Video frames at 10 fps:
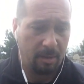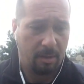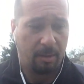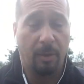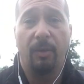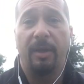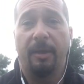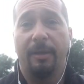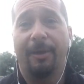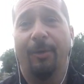the
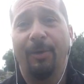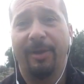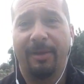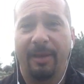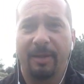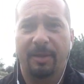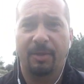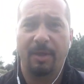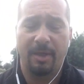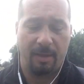only thing that
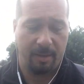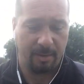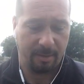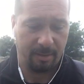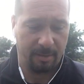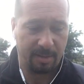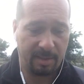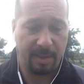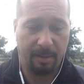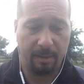she
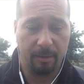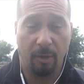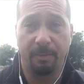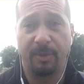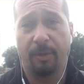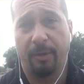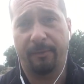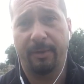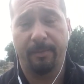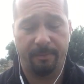still
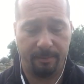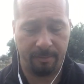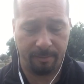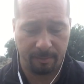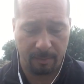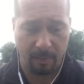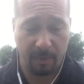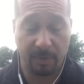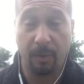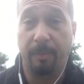observed
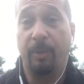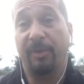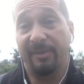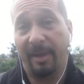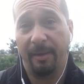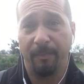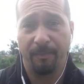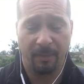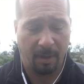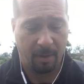was her birthday,
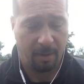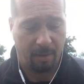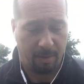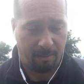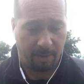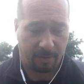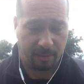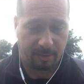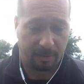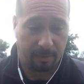
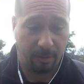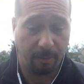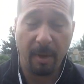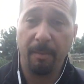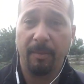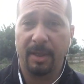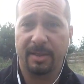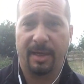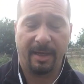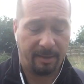because her mom has
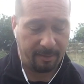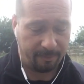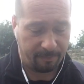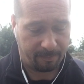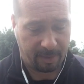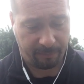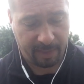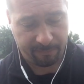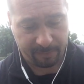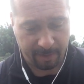died, my
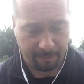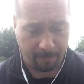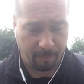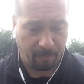wife's mom,